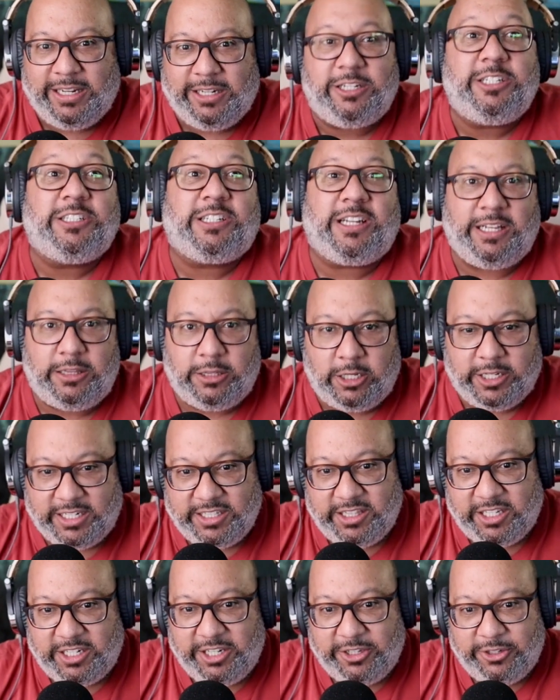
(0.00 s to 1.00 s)
You're just like looking at
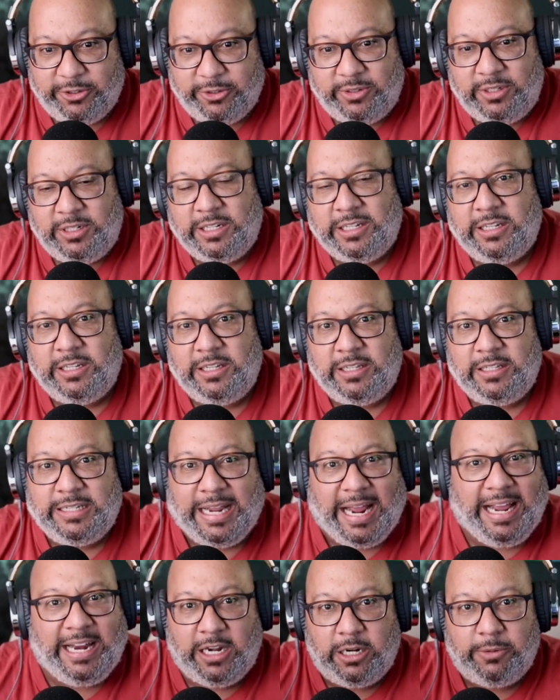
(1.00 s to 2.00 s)
the dude,
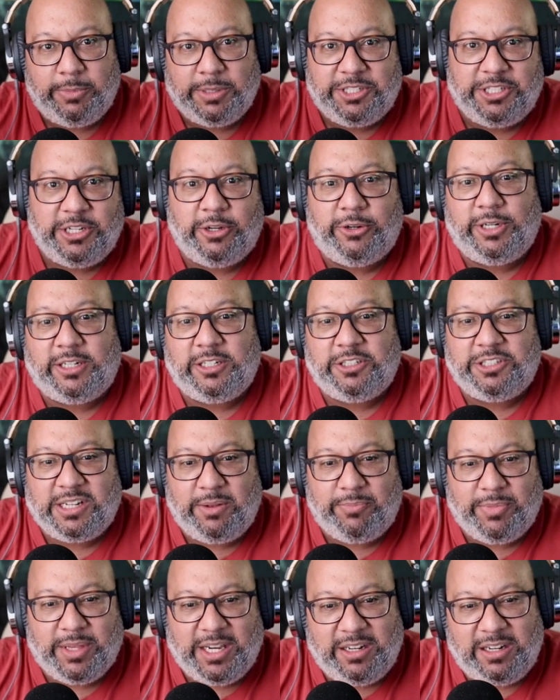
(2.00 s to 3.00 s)
handing him a soda or
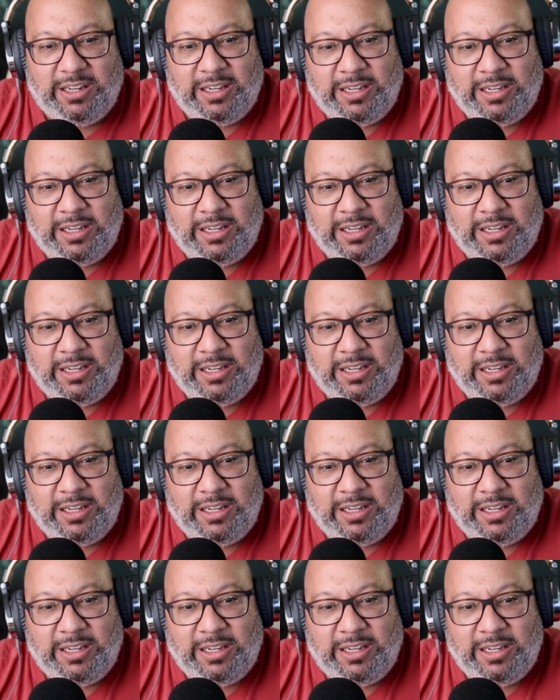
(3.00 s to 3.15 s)
something.